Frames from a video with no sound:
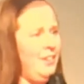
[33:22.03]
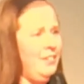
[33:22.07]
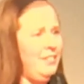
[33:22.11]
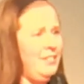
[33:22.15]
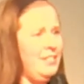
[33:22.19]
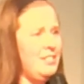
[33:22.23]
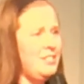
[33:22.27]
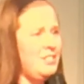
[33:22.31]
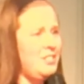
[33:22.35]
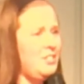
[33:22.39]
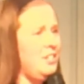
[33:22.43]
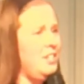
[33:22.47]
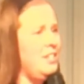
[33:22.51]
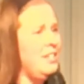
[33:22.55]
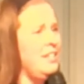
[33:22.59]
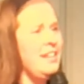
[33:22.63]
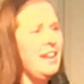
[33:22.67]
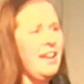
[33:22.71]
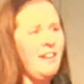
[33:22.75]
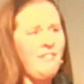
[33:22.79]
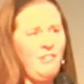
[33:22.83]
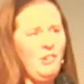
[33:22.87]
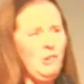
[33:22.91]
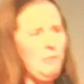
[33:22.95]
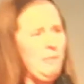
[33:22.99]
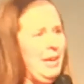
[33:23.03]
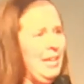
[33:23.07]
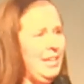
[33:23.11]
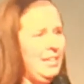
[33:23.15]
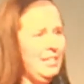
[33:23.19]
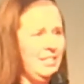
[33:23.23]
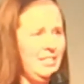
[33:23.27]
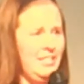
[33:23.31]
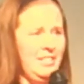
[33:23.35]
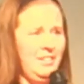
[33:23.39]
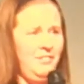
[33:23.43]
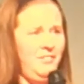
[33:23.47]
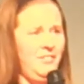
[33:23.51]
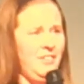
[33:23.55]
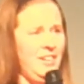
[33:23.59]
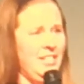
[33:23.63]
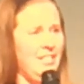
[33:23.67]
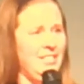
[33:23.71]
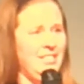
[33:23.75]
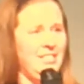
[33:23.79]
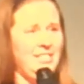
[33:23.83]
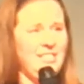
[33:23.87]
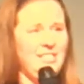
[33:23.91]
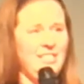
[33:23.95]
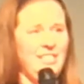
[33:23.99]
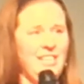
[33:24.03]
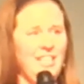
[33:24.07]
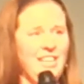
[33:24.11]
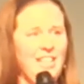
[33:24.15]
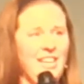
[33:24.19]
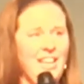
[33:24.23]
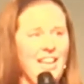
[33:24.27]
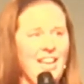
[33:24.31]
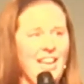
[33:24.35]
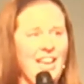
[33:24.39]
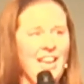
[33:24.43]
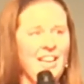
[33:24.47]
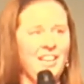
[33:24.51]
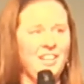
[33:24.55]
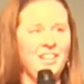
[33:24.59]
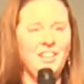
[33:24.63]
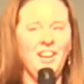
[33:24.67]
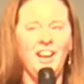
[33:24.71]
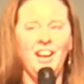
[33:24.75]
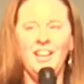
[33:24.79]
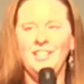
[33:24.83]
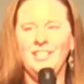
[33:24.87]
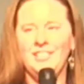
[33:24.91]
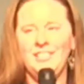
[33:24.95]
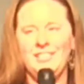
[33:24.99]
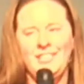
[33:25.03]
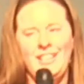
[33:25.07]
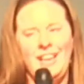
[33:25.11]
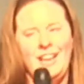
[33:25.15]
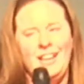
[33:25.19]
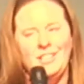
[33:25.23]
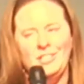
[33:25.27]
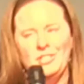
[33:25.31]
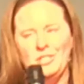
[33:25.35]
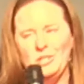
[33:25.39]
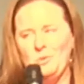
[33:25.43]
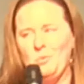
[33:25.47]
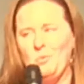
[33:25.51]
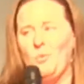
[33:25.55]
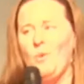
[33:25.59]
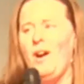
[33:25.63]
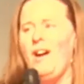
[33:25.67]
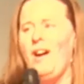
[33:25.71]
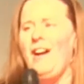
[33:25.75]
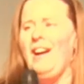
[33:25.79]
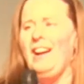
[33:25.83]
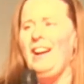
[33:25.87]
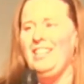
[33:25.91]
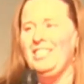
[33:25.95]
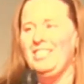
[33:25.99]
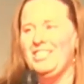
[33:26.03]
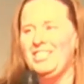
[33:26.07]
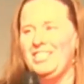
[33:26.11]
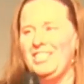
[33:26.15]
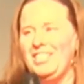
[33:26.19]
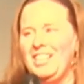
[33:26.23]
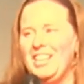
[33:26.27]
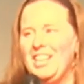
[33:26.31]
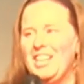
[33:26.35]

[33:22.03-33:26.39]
This could never make a difference. And God is saying, just watch.